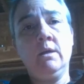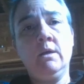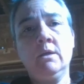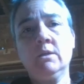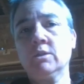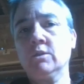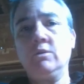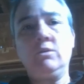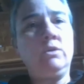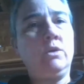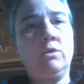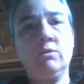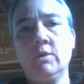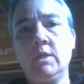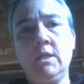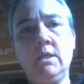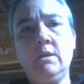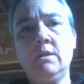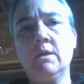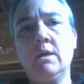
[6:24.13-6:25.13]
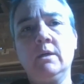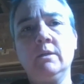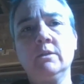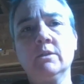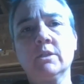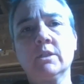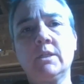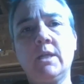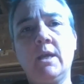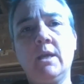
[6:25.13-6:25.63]
So you don't need to
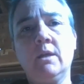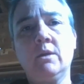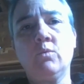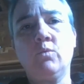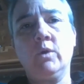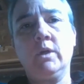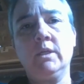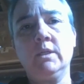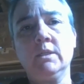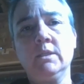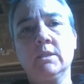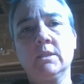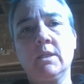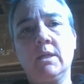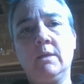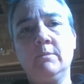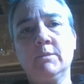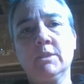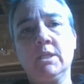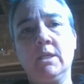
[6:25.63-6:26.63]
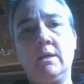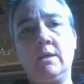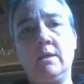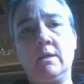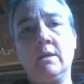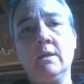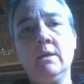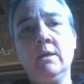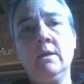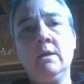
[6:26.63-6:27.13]
understand what it is that I'm
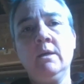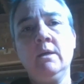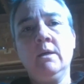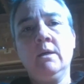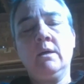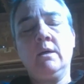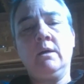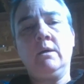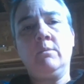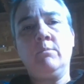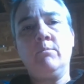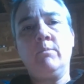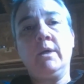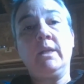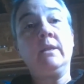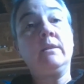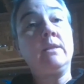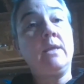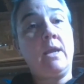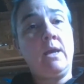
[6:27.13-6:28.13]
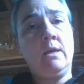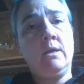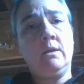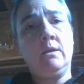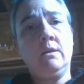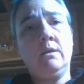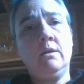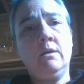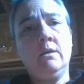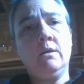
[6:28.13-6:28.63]
saying, but at the
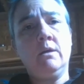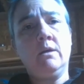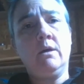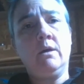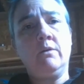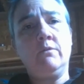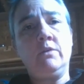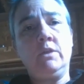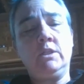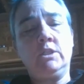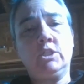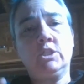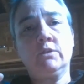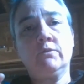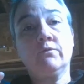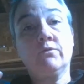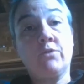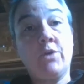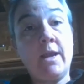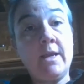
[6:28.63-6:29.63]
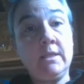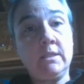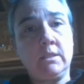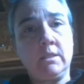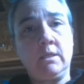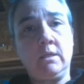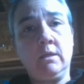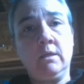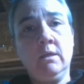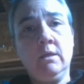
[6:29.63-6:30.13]
end of each
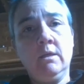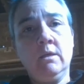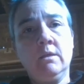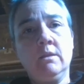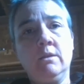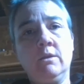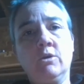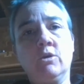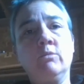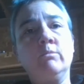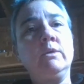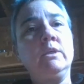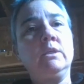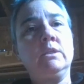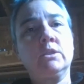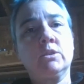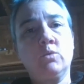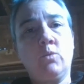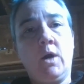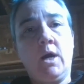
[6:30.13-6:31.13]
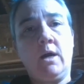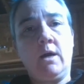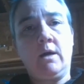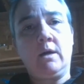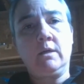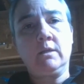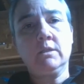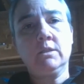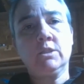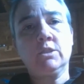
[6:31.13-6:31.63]
phrasing, there will be
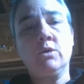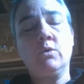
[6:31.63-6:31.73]
swaha. So